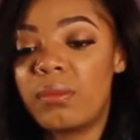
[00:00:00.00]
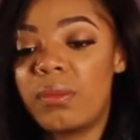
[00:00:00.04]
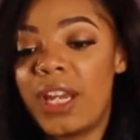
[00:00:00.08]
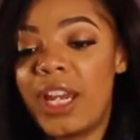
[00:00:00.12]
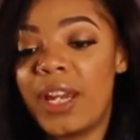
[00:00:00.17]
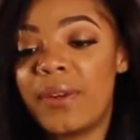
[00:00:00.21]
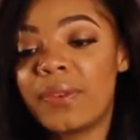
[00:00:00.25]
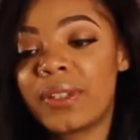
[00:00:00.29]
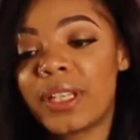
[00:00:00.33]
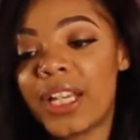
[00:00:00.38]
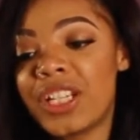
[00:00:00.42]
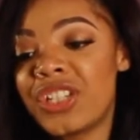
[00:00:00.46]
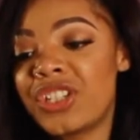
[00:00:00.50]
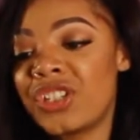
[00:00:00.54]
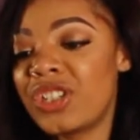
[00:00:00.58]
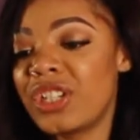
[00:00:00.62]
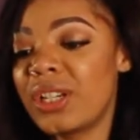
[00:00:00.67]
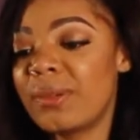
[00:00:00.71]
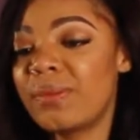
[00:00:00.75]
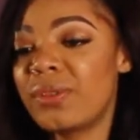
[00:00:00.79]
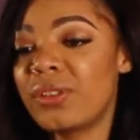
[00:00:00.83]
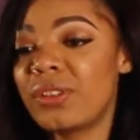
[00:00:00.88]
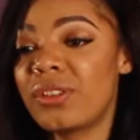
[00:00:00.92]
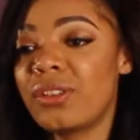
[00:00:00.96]
In
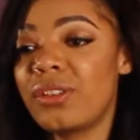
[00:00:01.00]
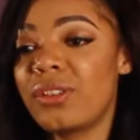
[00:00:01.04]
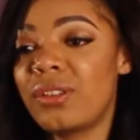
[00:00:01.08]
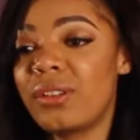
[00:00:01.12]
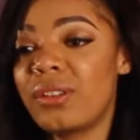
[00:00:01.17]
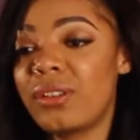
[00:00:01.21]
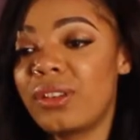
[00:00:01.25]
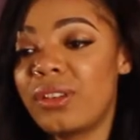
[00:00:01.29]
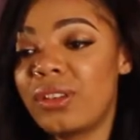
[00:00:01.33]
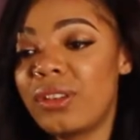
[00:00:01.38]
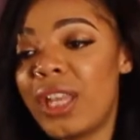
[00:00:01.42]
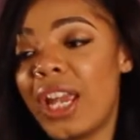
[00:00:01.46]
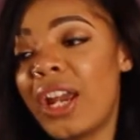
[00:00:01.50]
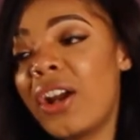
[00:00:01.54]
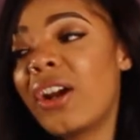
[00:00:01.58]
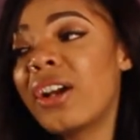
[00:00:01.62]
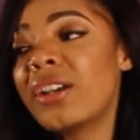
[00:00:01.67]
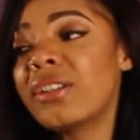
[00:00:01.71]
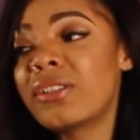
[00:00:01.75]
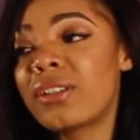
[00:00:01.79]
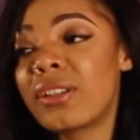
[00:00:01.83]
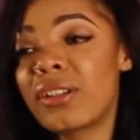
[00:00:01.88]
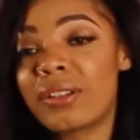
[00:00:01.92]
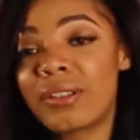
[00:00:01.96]
relationships, there
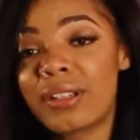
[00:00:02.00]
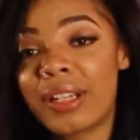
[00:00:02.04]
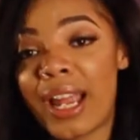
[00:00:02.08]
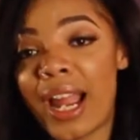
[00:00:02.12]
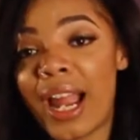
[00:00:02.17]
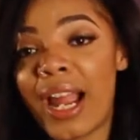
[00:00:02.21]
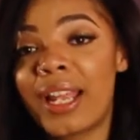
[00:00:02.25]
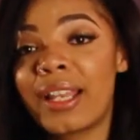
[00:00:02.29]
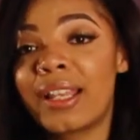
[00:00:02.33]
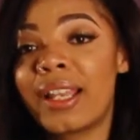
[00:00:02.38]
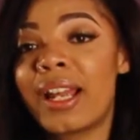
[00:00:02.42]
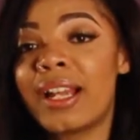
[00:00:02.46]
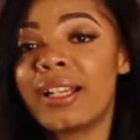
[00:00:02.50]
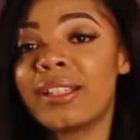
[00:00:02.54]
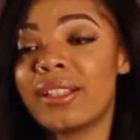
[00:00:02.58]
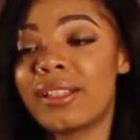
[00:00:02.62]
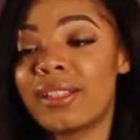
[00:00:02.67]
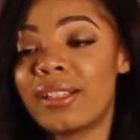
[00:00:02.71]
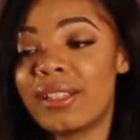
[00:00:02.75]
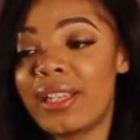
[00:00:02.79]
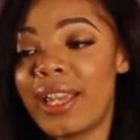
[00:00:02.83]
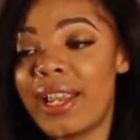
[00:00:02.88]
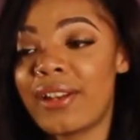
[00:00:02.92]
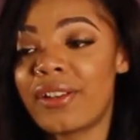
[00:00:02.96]
are certain guidelines
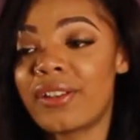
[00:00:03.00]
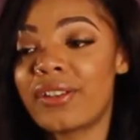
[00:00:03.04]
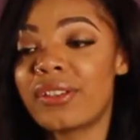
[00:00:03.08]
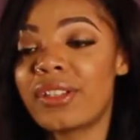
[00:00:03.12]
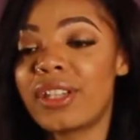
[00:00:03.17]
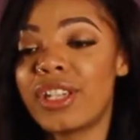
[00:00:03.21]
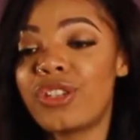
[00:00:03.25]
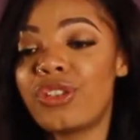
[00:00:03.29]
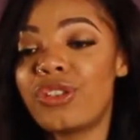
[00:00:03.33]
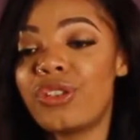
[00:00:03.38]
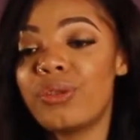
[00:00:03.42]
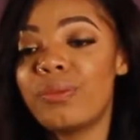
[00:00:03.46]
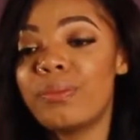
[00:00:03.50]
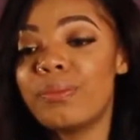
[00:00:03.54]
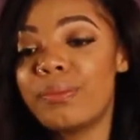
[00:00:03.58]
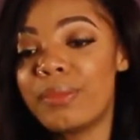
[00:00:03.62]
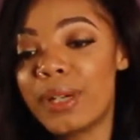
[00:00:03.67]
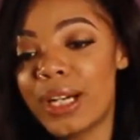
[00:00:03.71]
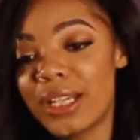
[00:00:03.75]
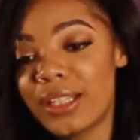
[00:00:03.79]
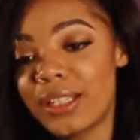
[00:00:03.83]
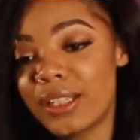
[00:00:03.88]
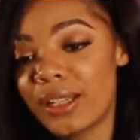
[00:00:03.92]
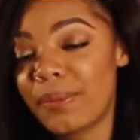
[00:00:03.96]
and standards that you
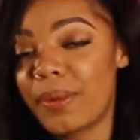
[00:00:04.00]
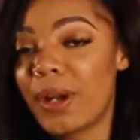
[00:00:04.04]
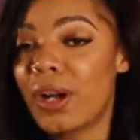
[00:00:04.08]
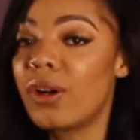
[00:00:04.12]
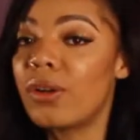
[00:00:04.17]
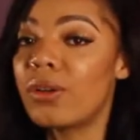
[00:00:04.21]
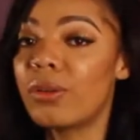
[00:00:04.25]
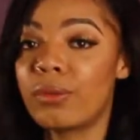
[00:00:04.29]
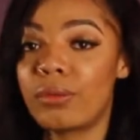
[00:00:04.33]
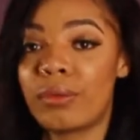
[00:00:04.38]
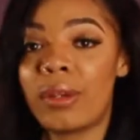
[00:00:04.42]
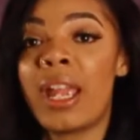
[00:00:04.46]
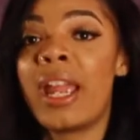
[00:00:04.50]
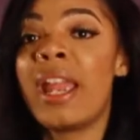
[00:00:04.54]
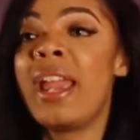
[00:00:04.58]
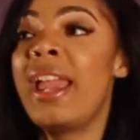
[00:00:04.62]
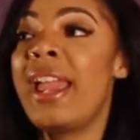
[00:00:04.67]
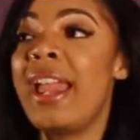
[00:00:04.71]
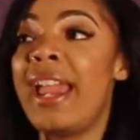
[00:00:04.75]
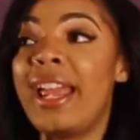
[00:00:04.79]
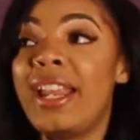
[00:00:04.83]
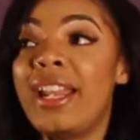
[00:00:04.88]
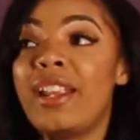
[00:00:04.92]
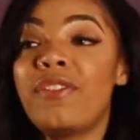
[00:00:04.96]
must uphold,
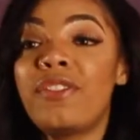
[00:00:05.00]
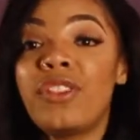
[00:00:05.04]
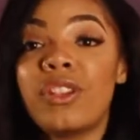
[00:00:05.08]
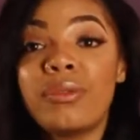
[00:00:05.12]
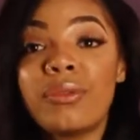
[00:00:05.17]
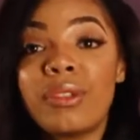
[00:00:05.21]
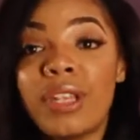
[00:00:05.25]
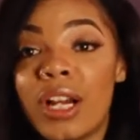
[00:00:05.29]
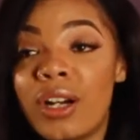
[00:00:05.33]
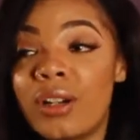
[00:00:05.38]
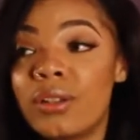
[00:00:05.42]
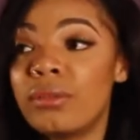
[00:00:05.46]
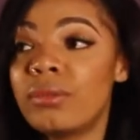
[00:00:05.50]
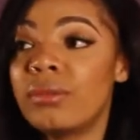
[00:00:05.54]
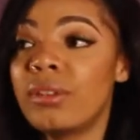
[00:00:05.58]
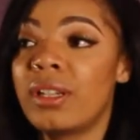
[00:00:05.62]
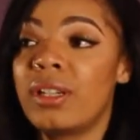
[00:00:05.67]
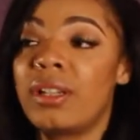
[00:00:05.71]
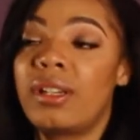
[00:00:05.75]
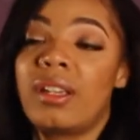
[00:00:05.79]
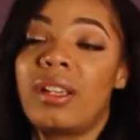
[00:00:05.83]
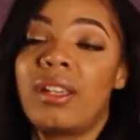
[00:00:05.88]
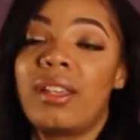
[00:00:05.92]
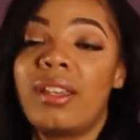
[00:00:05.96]
and if you don't,
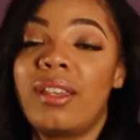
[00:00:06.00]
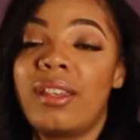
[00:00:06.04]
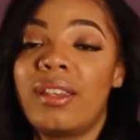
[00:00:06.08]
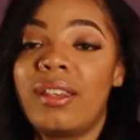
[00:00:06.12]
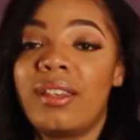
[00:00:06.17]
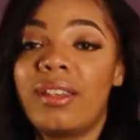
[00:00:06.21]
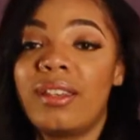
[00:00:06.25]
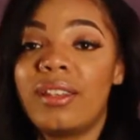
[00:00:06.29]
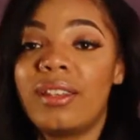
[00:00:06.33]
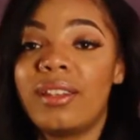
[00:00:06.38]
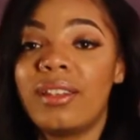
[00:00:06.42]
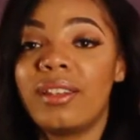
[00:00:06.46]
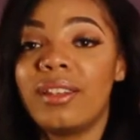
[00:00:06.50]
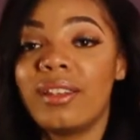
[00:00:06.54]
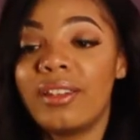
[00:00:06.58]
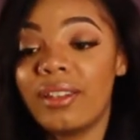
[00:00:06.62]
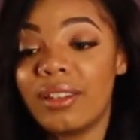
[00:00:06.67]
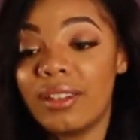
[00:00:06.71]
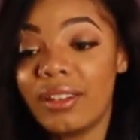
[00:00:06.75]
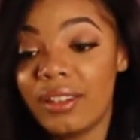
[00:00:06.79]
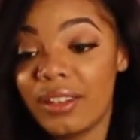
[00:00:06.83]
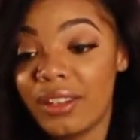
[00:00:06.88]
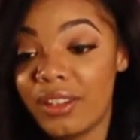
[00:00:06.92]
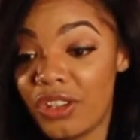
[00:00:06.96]

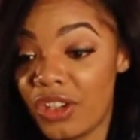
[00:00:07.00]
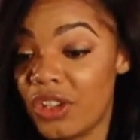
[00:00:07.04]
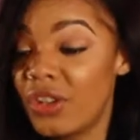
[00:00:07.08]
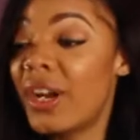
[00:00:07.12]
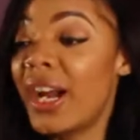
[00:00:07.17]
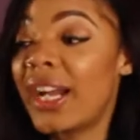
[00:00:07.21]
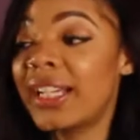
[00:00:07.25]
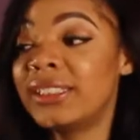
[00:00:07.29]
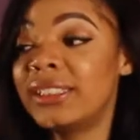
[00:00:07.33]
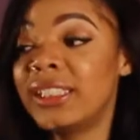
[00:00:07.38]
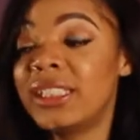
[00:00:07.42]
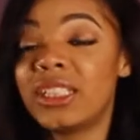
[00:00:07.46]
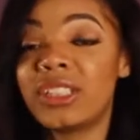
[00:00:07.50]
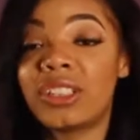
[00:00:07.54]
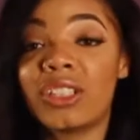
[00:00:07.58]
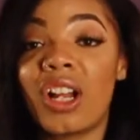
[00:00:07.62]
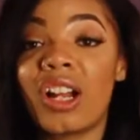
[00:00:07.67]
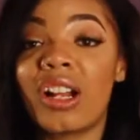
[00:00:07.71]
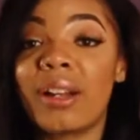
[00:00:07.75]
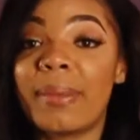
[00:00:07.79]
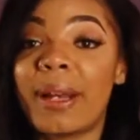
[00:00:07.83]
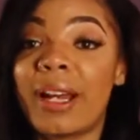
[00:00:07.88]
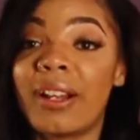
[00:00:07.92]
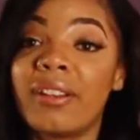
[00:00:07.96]
you guys need to
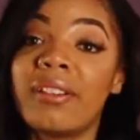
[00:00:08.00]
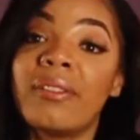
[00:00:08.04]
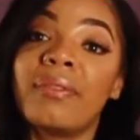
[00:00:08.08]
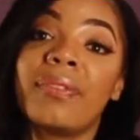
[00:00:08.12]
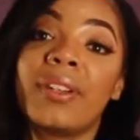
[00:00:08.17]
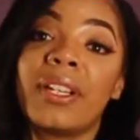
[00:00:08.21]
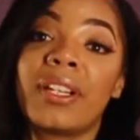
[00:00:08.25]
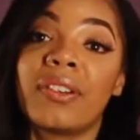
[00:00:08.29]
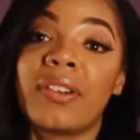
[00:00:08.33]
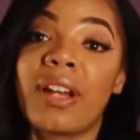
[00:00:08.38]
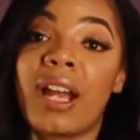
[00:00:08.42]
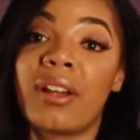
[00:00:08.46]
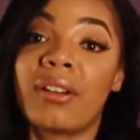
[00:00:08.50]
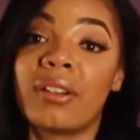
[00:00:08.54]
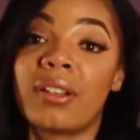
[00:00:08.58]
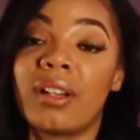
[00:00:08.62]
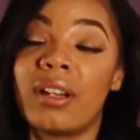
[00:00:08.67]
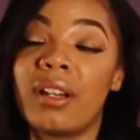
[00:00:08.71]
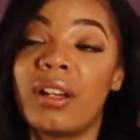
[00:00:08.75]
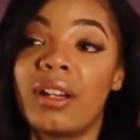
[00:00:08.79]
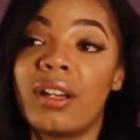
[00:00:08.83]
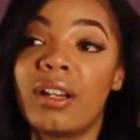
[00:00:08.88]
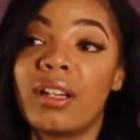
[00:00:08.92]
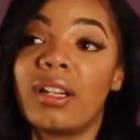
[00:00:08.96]
talk about it and figure out
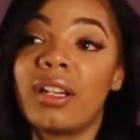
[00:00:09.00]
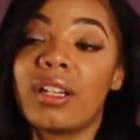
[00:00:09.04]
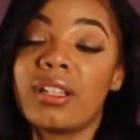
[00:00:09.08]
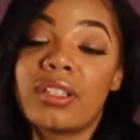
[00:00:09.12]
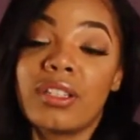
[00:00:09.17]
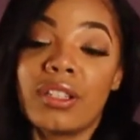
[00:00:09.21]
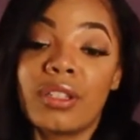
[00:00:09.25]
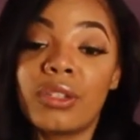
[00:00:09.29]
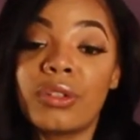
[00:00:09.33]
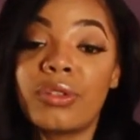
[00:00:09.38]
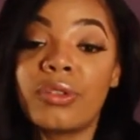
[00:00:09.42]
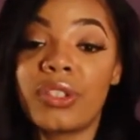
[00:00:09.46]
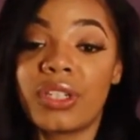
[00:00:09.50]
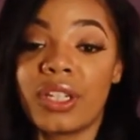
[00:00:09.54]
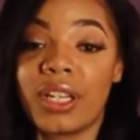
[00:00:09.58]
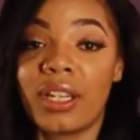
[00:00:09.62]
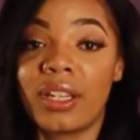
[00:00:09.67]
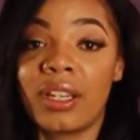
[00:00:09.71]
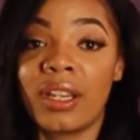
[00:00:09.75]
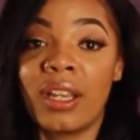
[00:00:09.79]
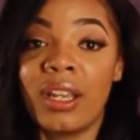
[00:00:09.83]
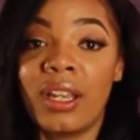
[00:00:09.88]
a solution.